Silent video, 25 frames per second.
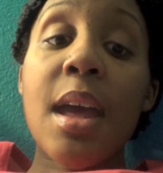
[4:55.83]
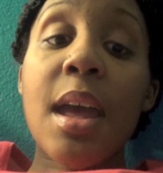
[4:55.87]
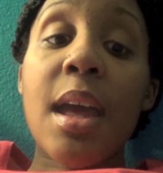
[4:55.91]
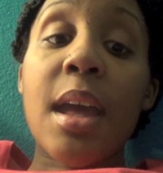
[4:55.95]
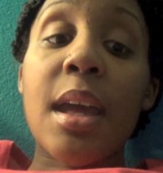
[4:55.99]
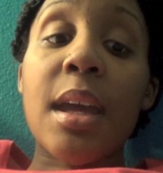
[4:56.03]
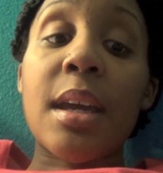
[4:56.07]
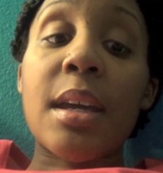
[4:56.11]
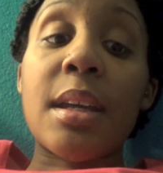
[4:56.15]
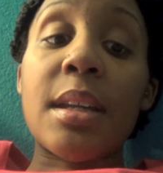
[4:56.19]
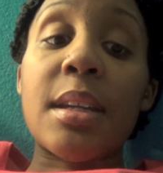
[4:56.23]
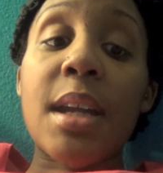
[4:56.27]

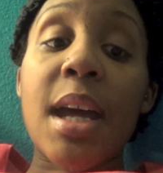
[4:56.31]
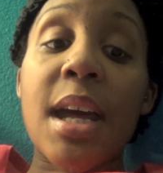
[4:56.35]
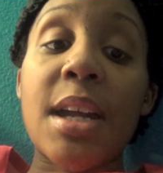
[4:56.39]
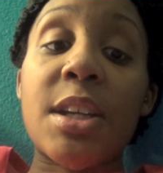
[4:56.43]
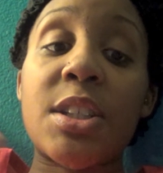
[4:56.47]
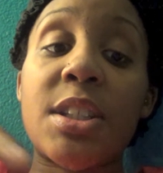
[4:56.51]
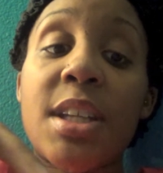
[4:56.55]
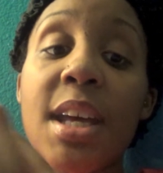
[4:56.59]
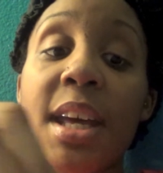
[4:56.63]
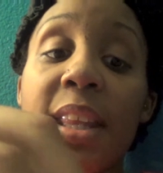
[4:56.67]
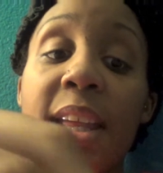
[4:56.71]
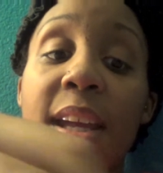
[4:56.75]
And I
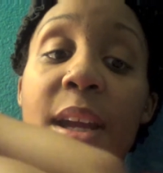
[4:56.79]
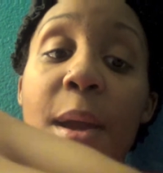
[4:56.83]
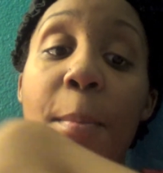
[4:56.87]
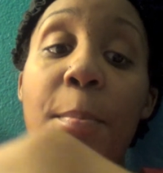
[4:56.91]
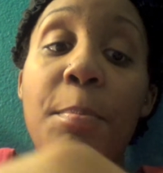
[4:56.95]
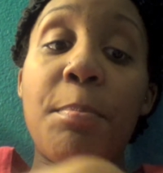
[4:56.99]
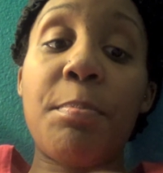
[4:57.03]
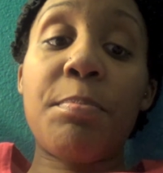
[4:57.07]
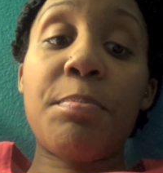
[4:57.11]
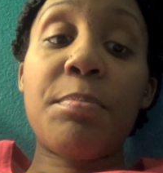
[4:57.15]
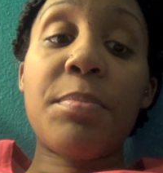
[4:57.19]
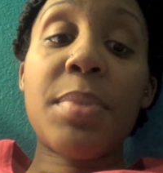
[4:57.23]
just had like a
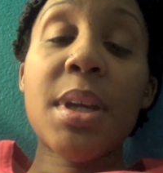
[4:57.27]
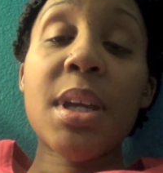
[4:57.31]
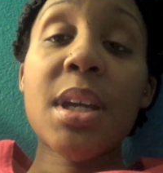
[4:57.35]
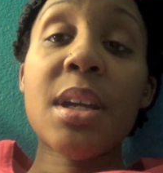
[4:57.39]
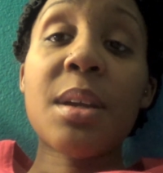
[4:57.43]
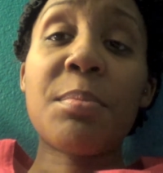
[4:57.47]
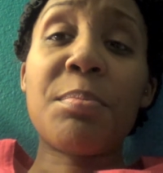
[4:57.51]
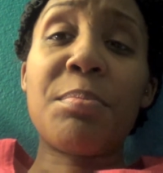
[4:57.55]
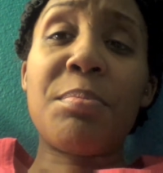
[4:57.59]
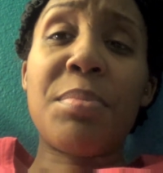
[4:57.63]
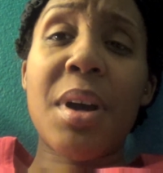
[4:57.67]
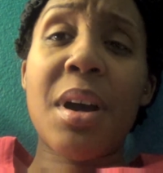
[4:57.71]
big
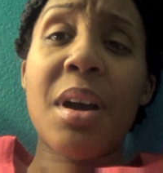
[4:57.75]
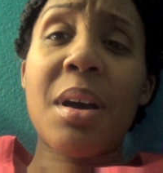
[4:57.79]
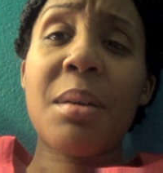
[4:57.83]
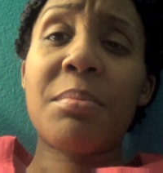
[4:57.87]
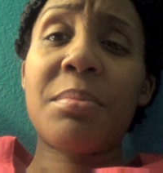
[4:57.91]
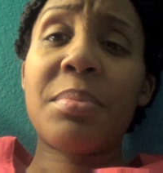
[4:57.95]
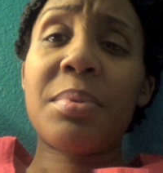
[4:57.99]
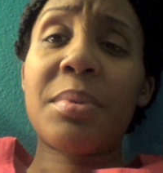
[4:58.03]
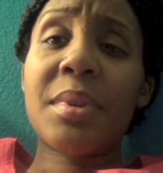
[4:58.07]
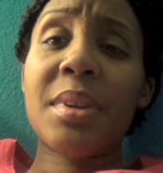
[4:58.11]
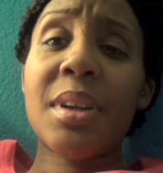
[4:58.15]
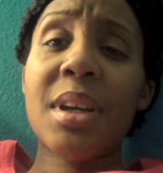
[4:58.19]
bump
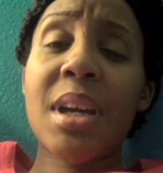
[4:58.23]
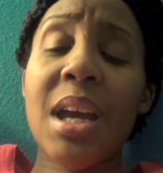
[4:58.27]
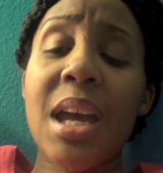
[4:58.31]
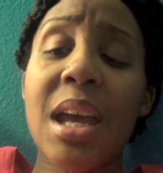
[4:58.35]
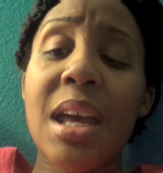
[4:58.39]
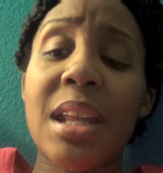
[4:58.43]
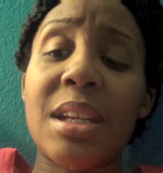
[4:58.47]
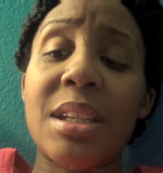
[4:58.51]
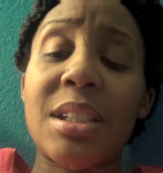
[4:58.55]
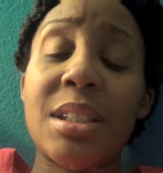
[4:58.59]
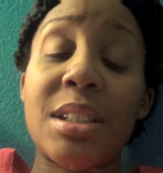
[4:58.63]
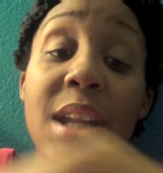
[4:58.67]

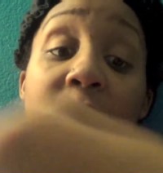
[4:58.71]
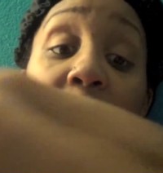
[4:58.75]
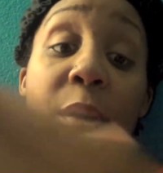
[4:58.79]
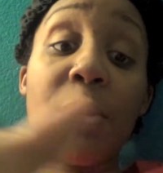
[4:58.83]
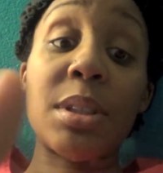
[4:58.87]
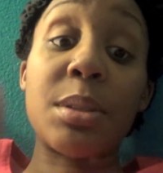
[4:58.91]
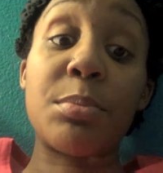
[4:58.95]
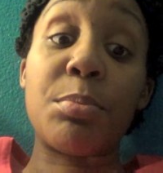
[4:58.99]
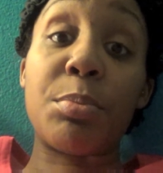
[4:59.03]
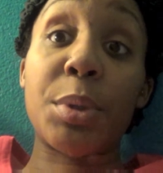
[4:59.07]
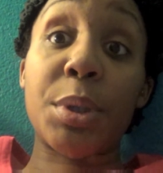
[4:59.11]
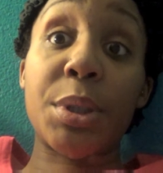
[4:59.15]
and it's
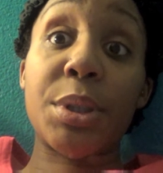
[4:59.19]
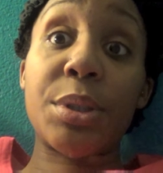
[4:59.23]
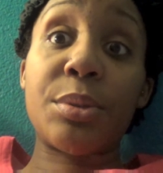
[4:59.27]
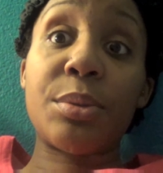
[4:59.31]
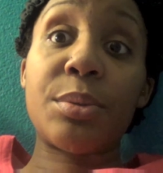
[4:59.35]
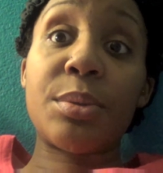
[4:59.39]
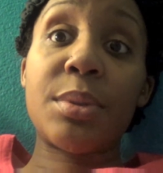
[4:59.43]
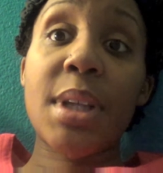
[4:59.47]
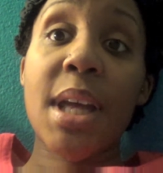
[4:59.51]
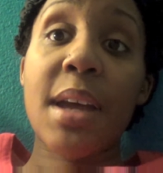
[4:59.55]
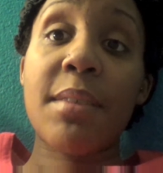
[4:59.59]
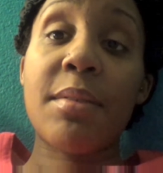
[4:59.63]

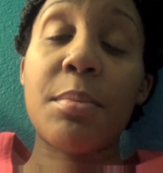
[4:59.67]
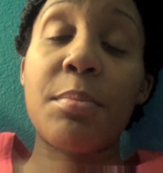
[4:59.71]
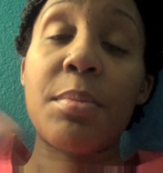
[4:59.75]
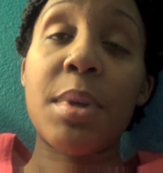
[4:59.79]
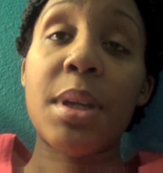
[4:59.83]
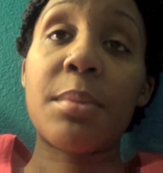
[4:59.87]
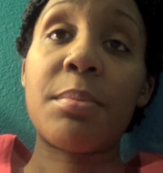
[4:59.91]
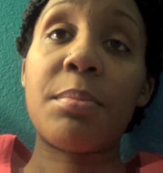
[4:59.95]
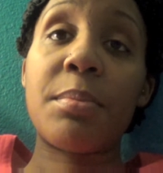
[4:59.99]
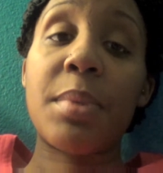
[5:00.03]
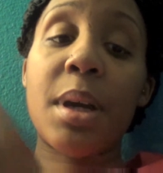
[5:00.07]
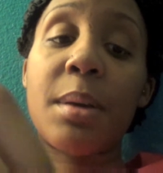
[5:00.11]
bruised. I have a
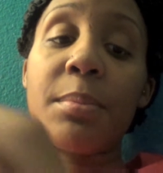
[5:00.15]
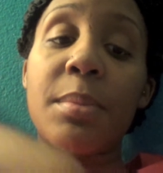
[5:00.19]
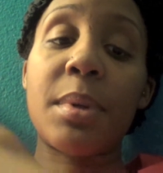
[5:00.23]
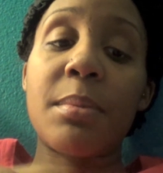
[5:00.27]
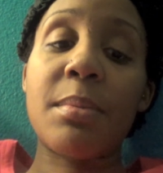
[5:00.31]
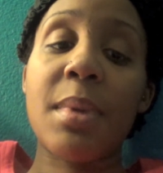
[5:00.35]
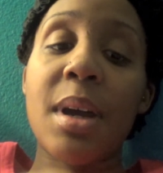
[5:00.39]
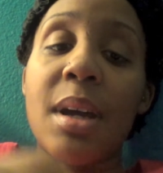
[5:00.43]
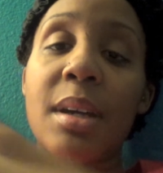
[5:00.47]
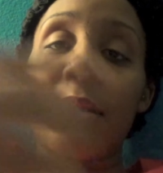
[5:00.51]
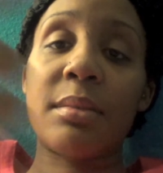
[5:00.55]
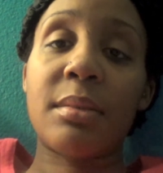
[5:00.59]
big bump
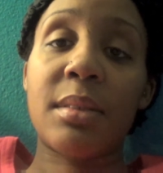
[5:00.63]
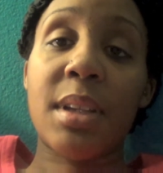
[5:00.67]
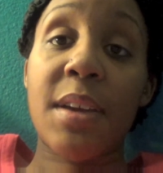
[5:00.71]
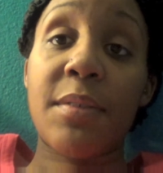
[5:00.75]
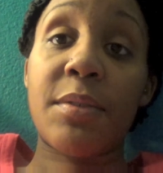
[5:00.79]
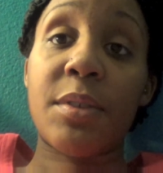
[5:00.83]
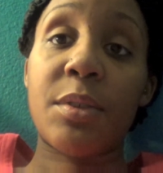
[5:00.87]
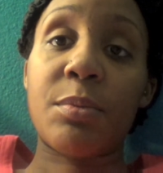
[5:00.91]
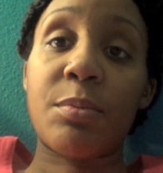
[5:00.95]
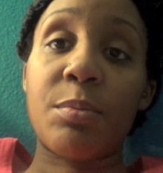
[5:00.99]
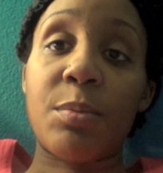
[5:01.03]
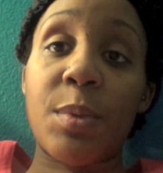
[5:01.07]
on my
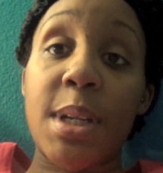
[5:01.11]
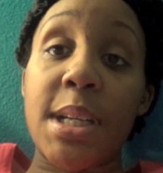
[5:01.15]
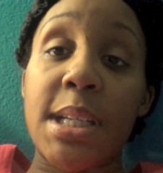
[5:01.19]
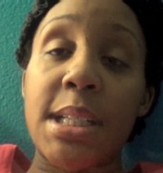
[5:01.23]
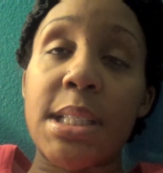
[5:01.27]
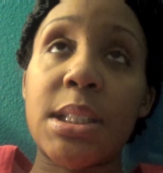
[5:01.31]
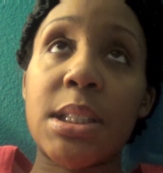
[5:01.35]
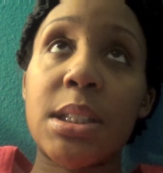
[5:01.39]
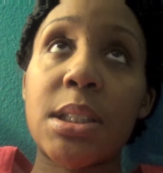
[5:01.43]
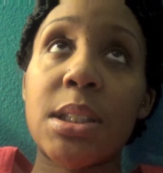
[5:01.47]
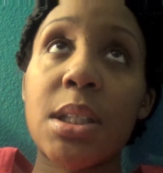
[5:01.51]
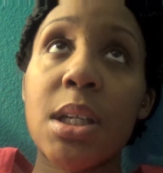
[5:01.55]
left
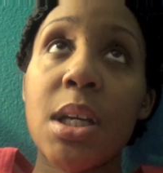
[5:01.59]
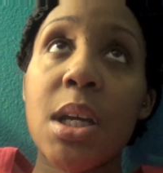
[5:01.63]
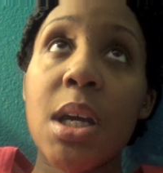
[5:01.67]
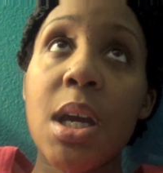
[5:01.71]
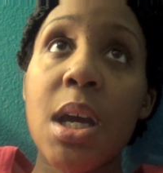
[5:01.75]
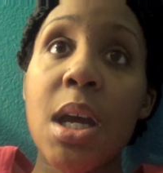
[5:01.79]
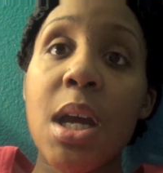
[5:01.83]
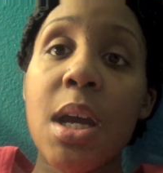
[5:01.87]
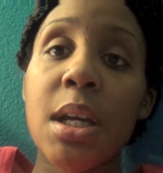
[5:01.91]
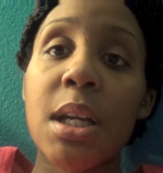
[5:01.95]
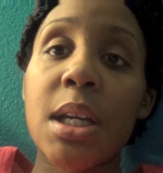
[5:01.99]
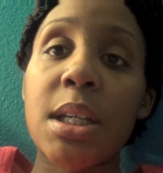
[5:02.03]
wrist
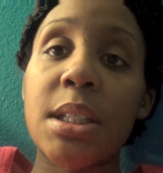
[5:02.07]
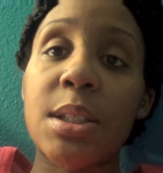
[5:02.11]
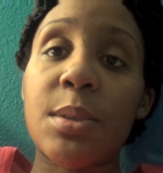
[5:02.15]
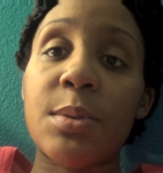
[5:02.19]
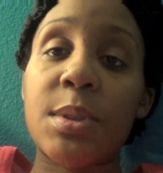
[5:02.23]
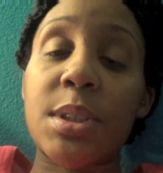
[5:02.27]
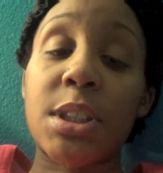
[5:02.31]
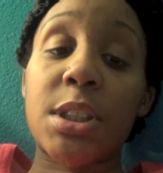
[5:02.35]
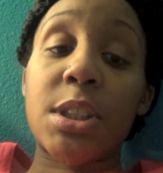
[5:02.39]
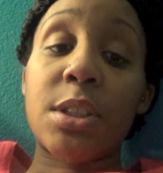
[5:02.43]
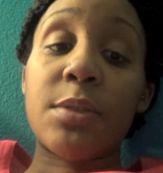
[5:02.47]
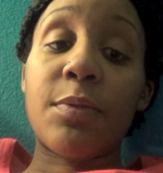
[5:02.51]
because there
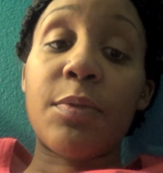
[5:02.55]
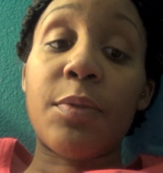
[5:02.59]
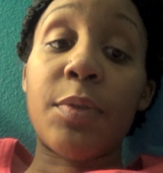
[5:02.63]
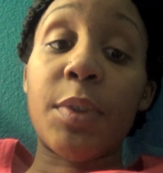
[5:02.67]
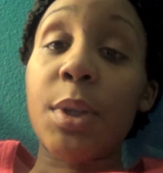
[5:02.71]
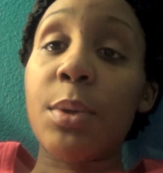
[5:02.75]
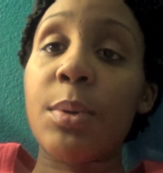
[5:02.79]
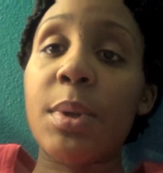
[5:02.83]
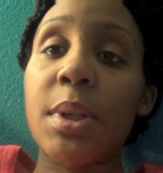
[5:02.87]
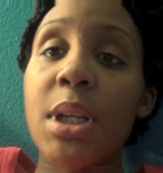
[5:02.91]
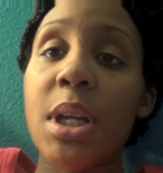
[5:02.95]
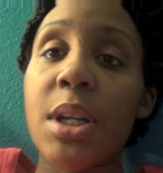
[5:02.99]
was just
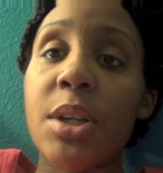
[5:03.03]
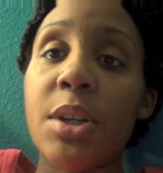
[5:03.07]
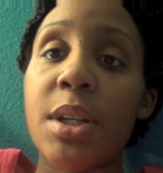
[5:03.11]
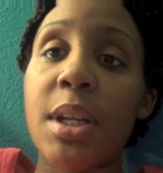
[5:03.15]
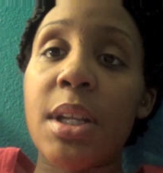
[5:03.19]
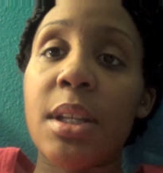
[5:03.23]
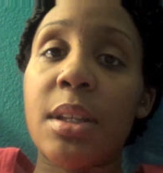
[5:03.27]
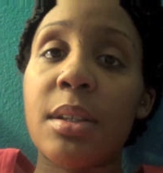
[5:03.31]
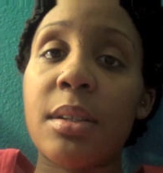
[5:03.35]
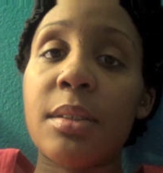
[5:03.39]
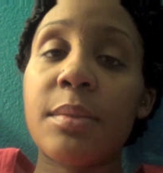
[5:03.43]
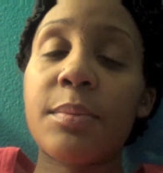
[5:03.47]
fluid
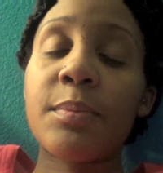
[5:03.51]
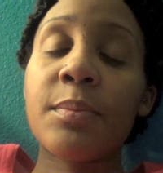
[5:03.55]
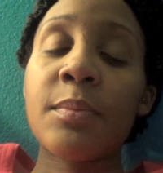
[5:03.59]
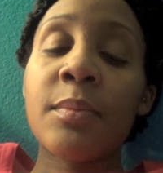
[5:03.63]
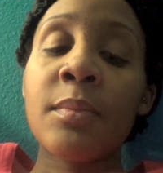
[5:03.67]
underneath it,